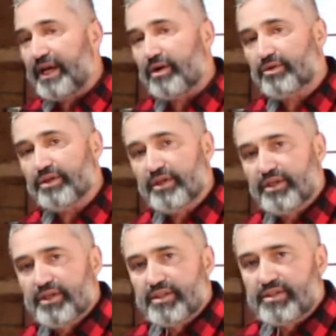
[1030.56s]
out
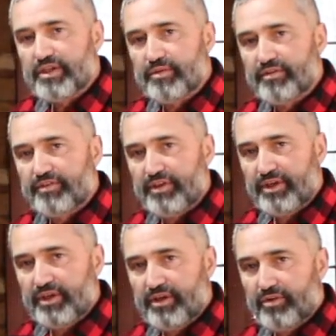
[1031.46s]
some of
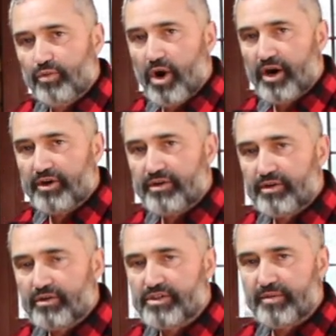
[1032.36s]
the water
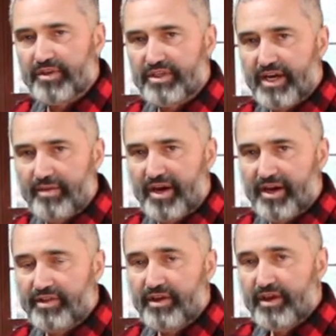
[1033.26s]
or some of the dye
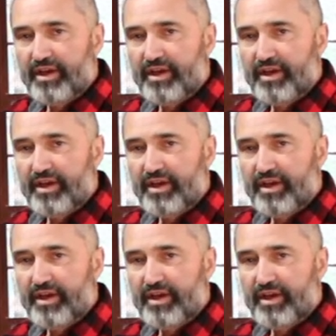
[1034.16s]
bath,